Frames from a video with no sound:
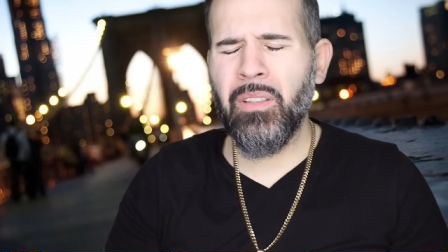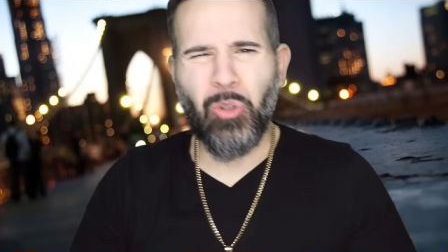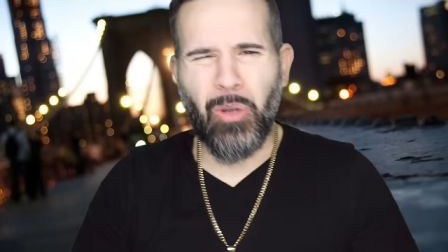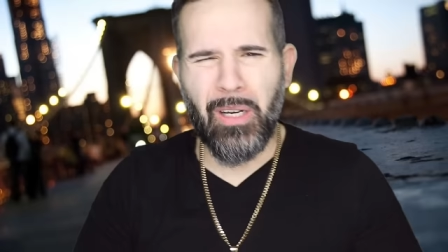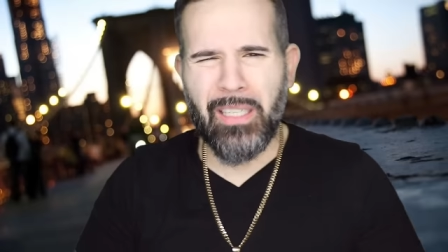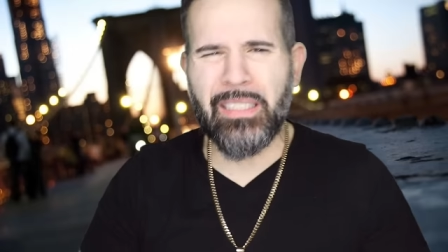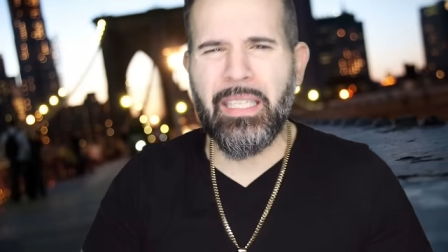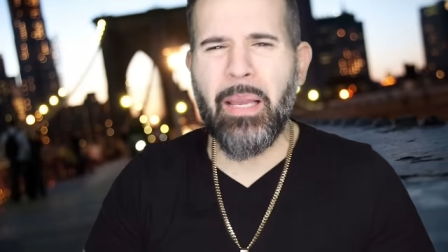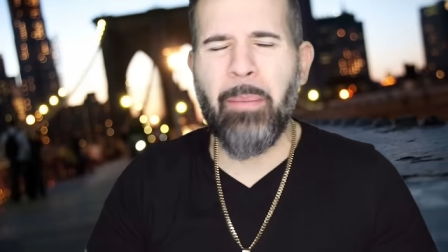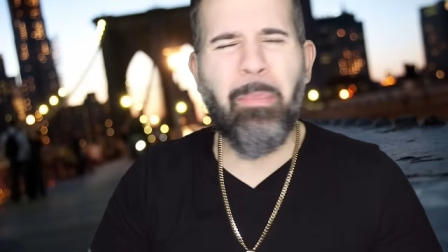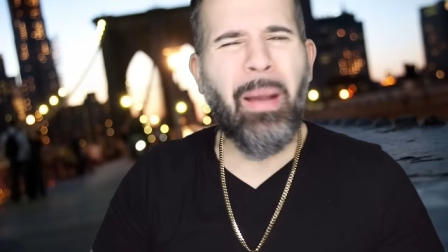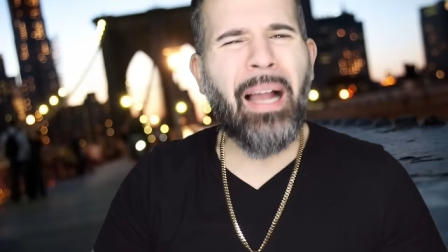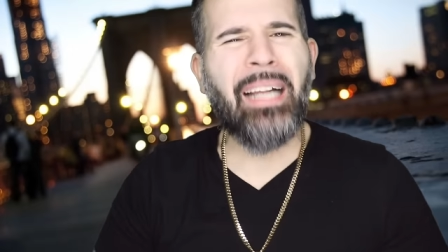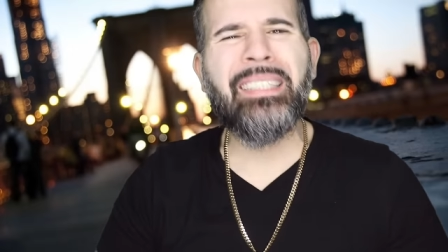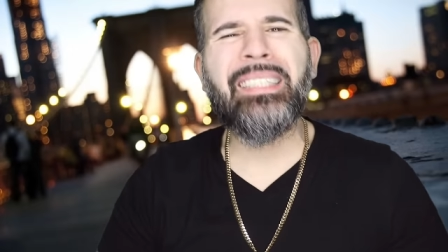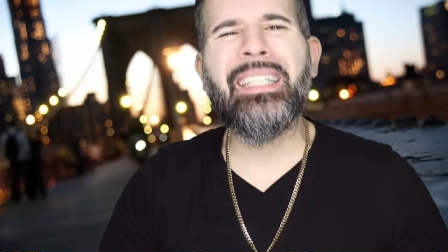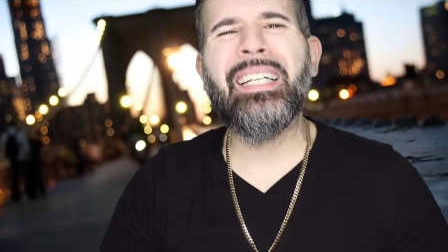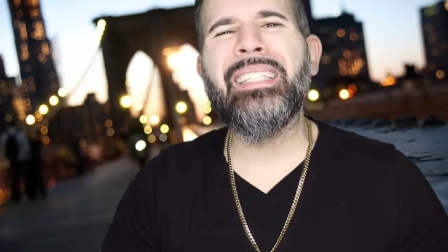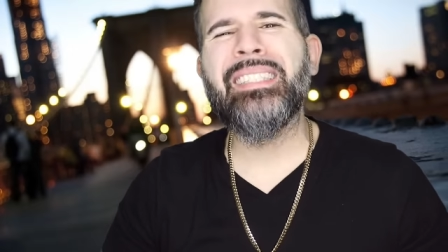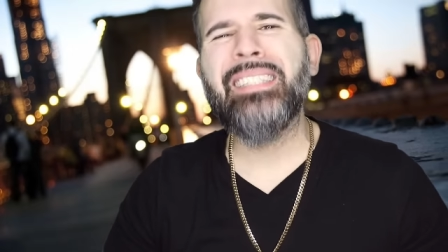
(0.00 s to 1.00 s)
So let's get
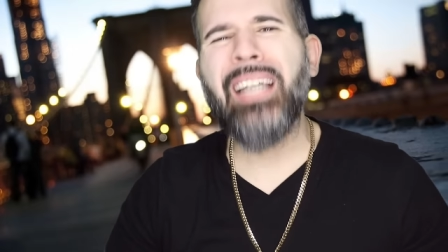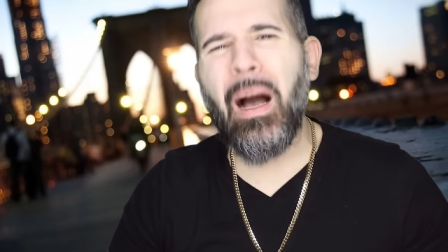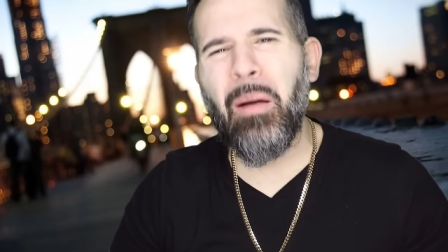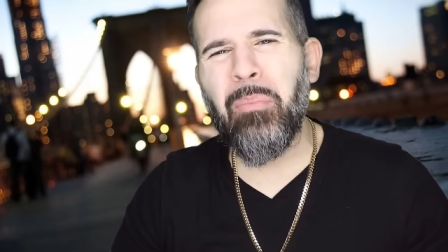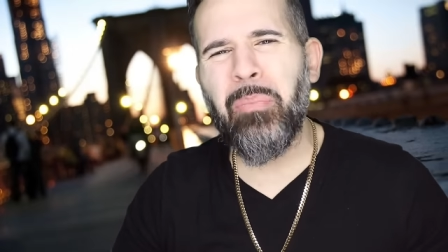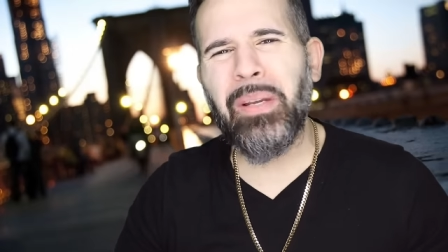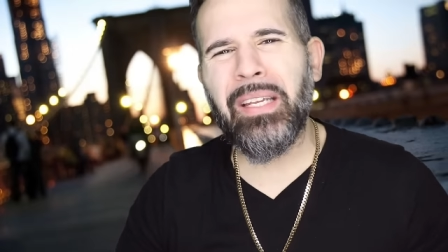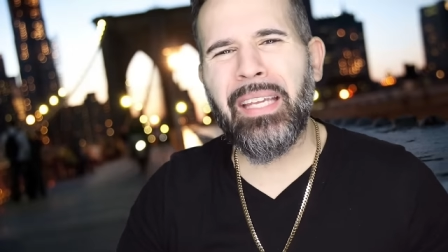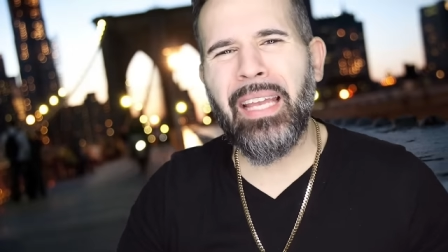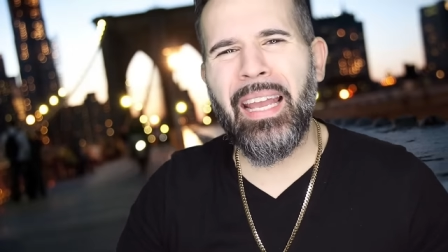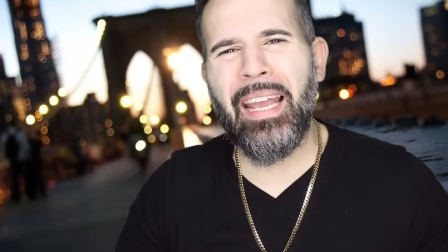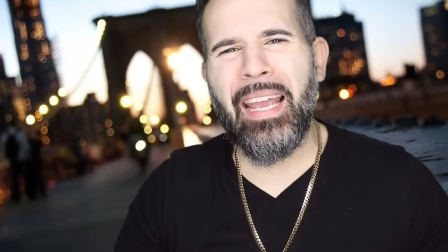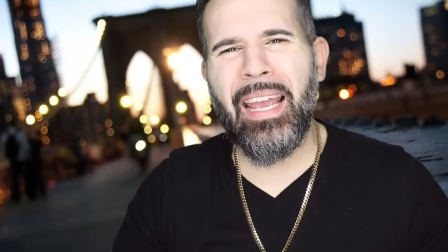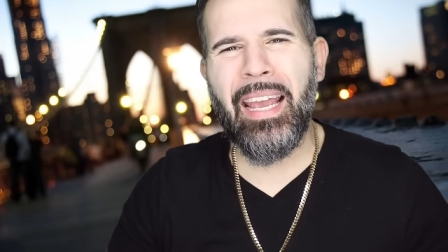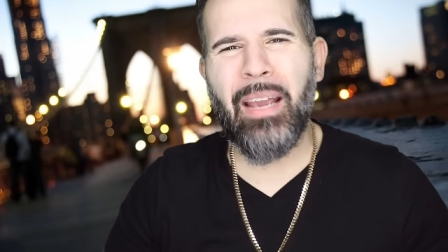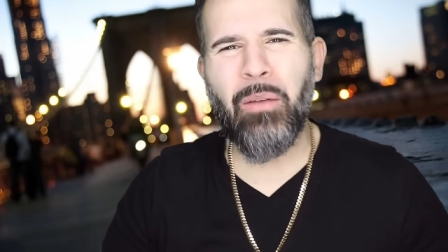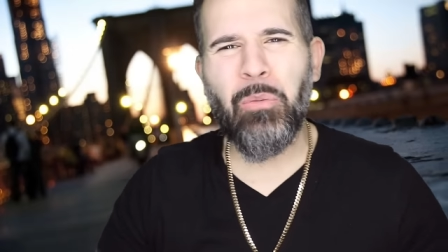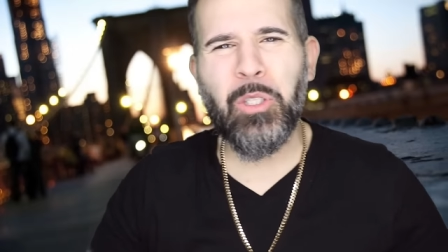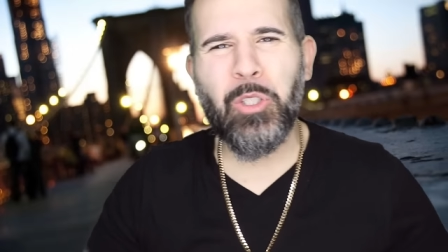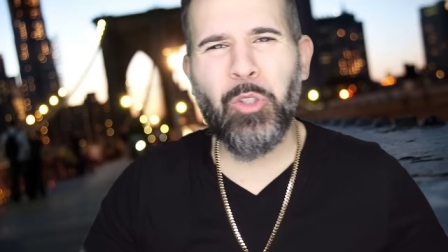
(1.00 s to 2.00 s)
back to the topic at hand.